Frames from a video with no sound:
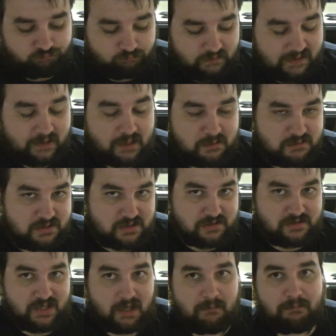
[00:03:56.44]
it comes
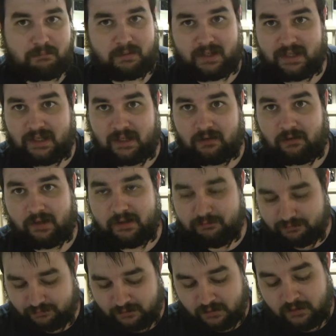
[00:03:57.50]
in tapped, but I gain a
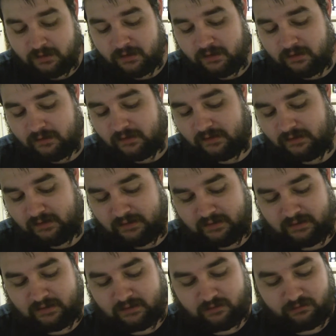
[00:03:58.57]
life.
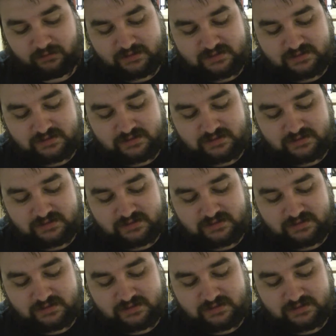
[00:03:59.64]
Let's